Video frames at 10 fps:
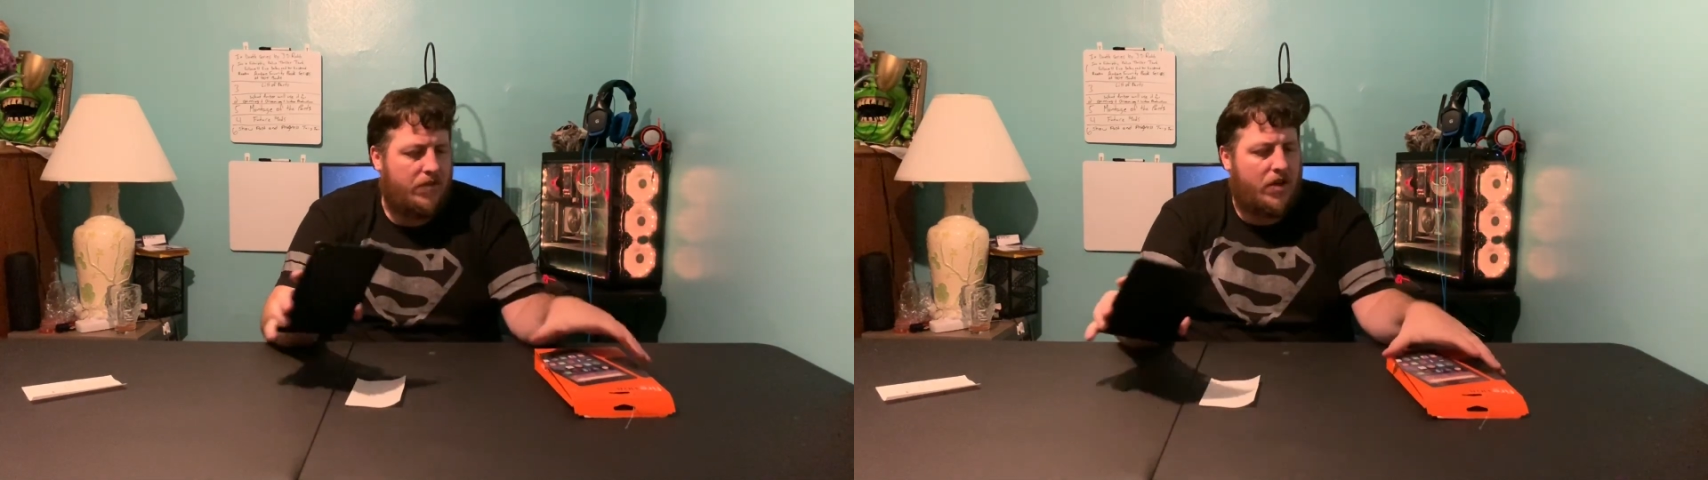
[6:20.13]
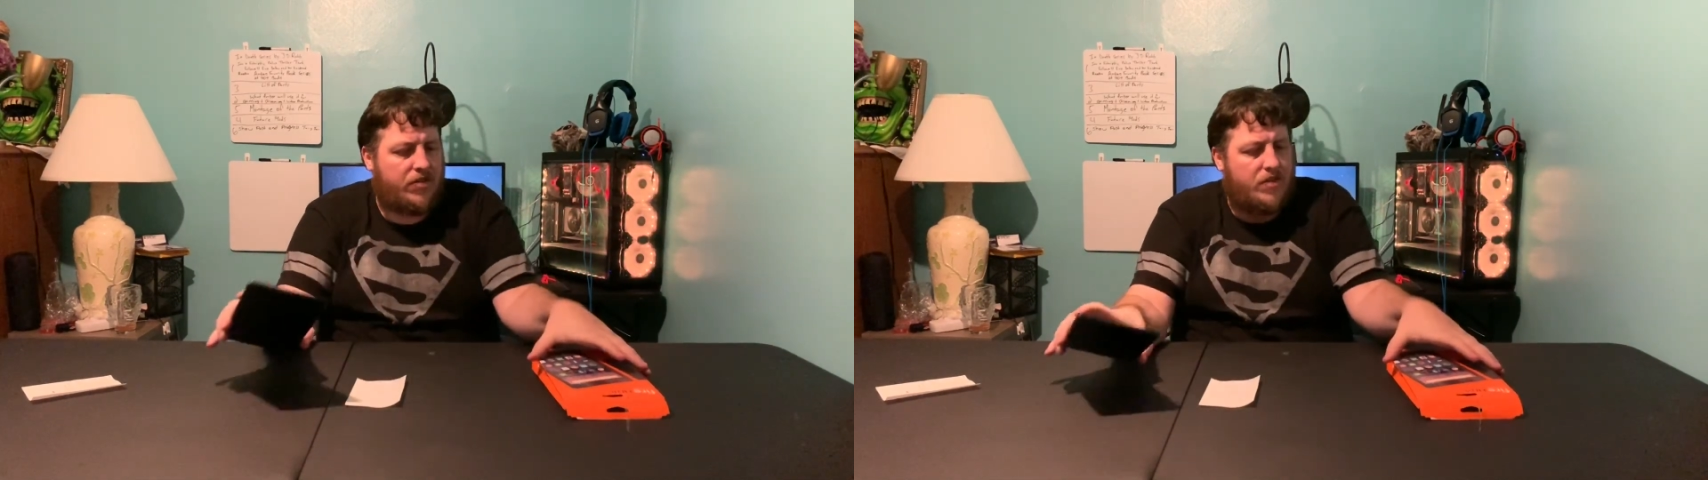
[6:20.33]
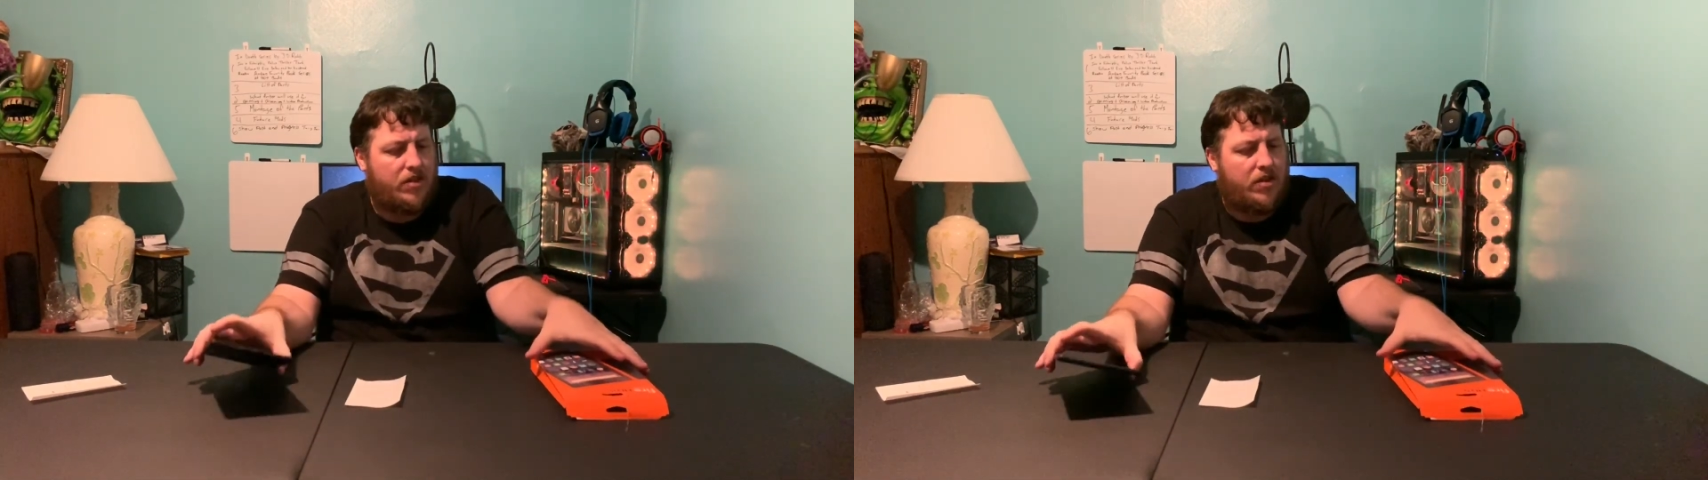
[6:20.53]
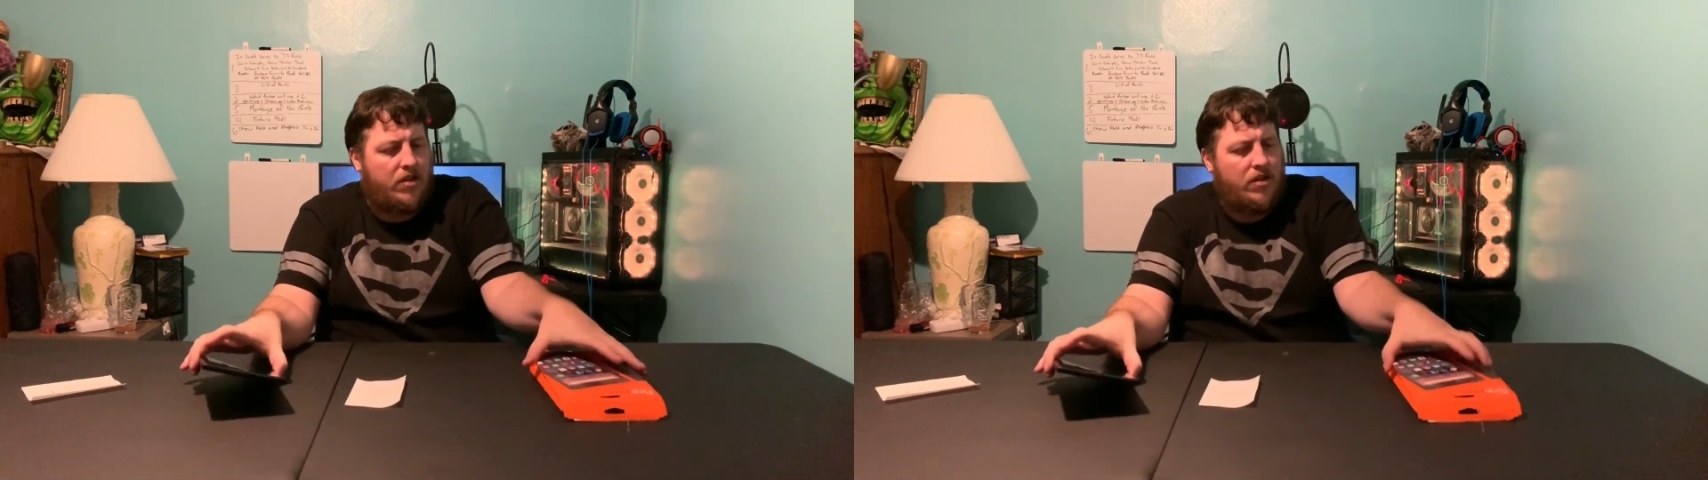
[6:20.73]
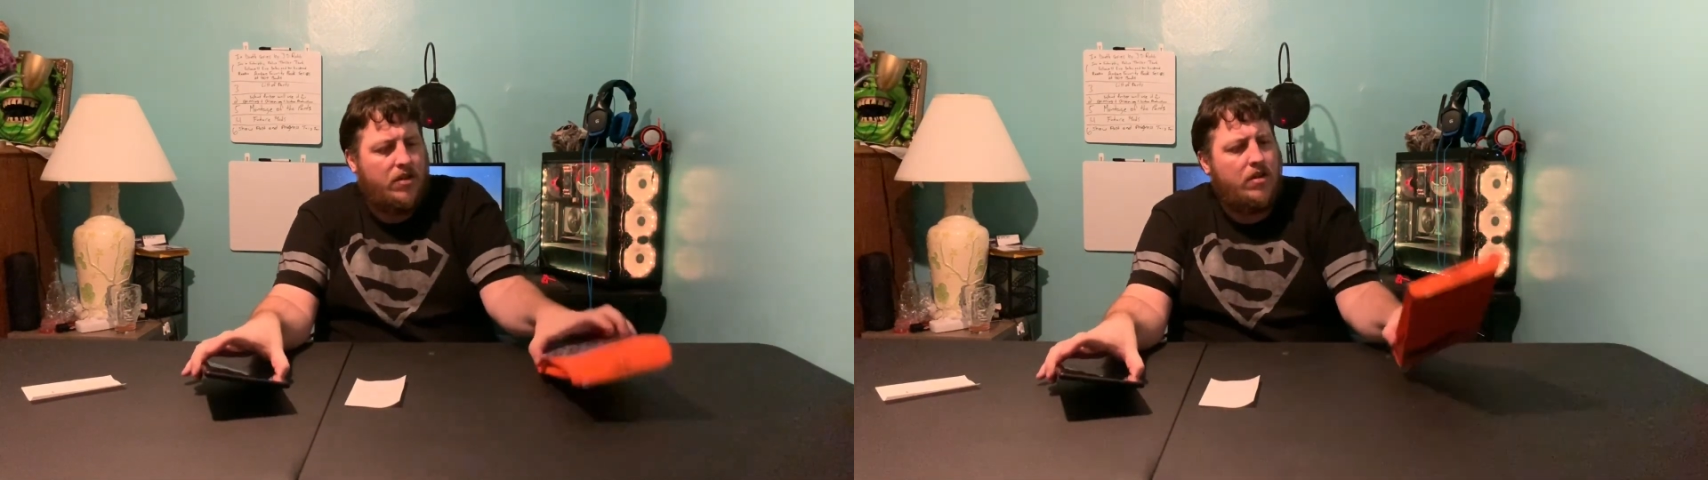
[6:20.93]
this
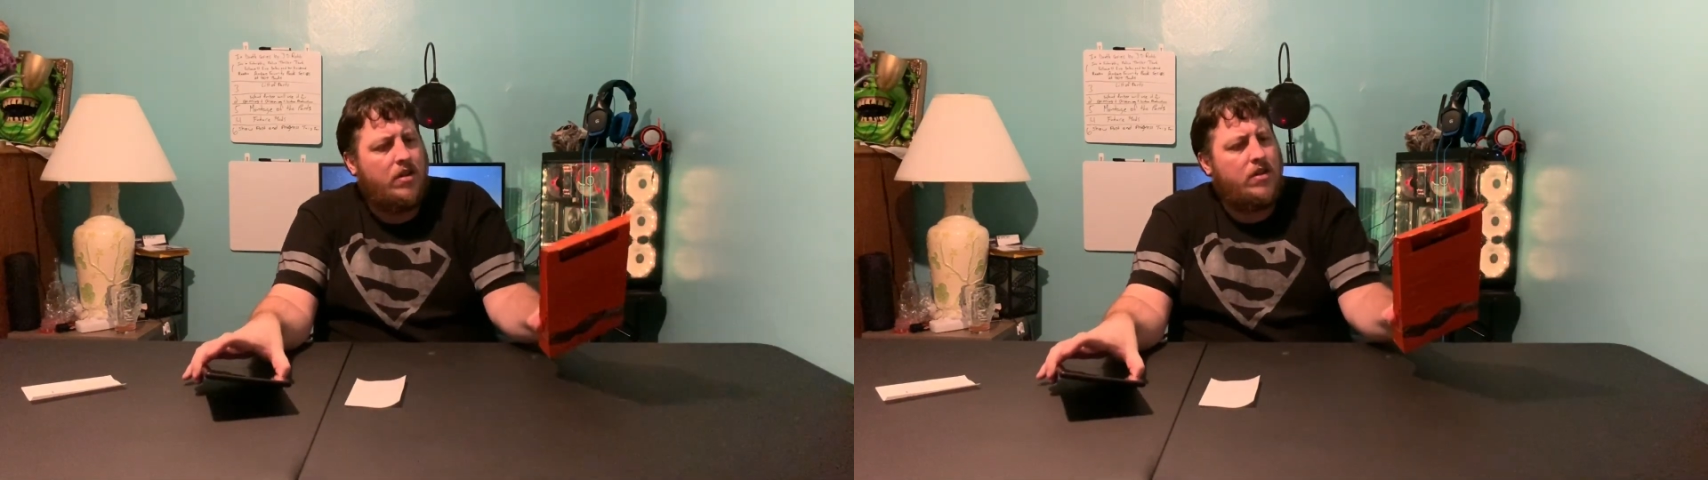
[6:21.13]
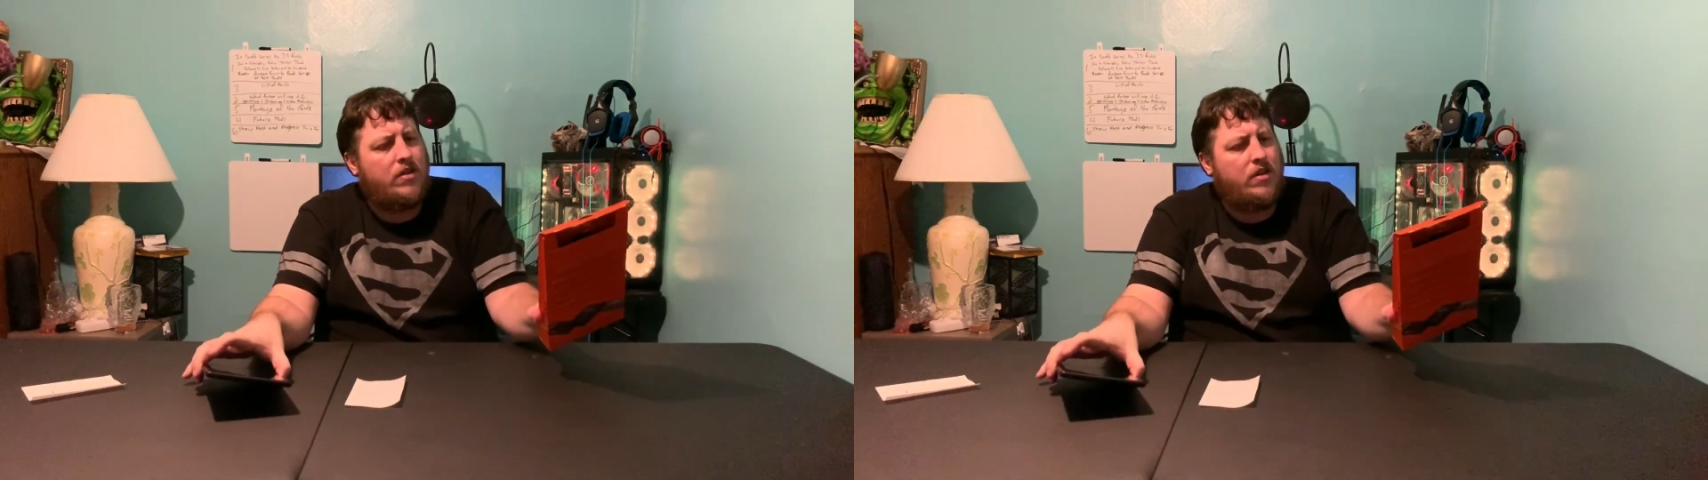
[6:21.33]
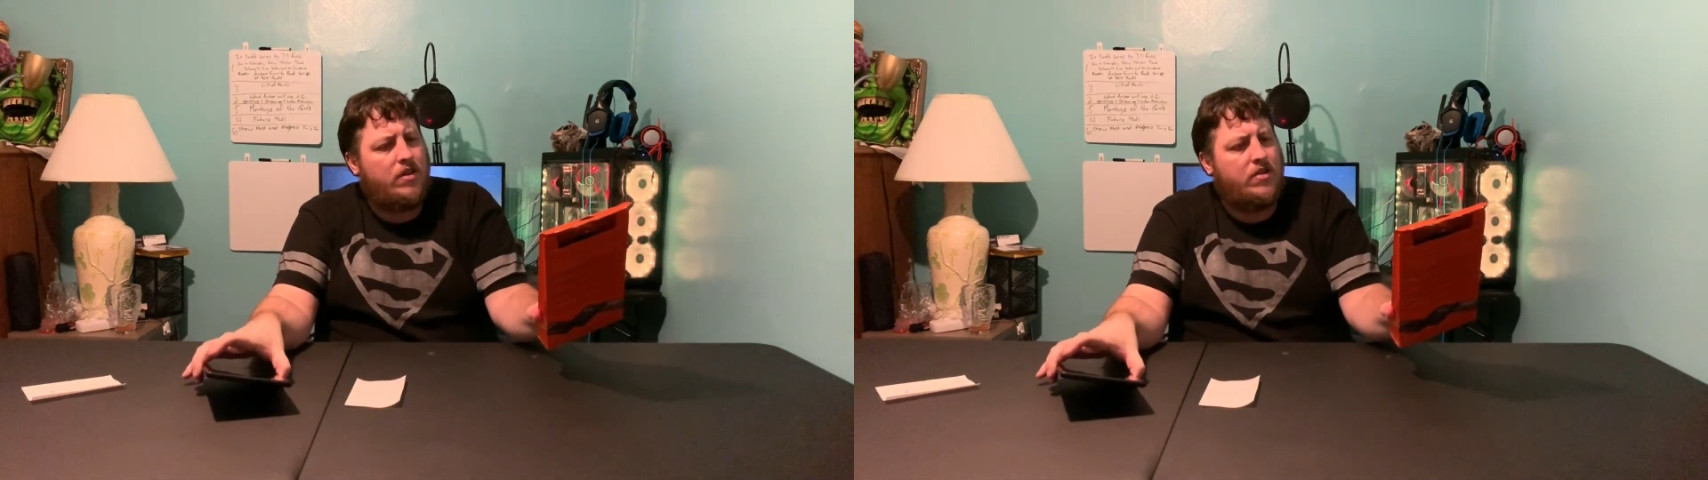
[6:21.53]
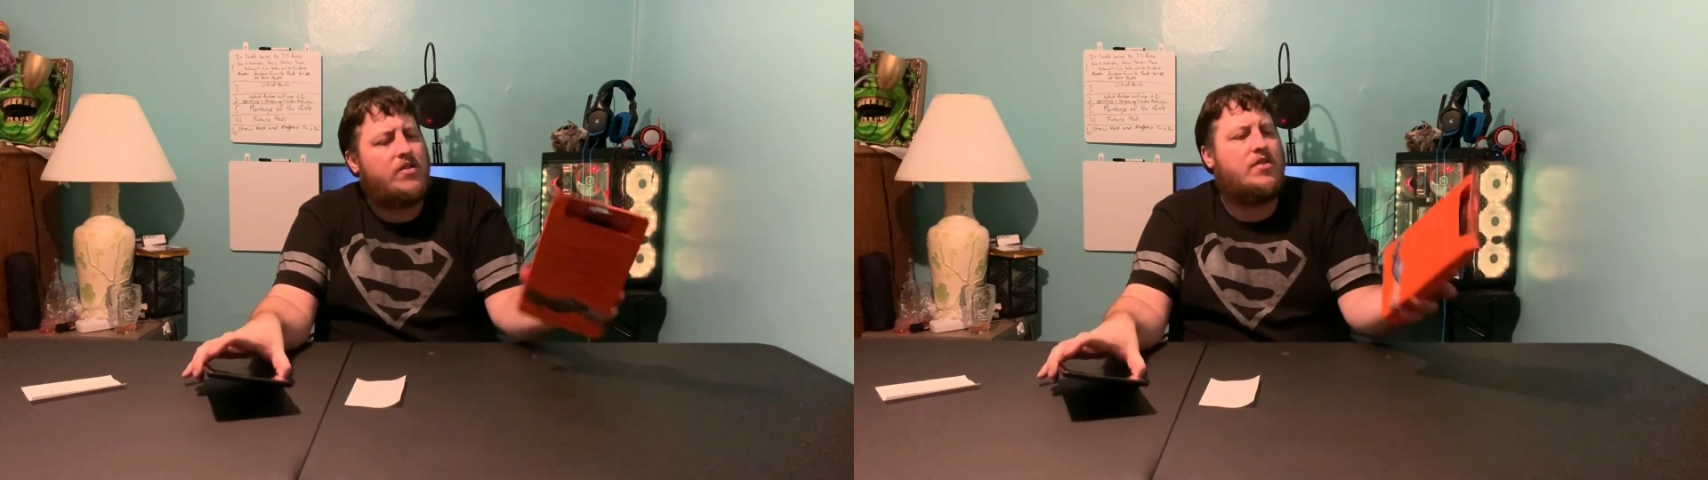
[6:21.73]
is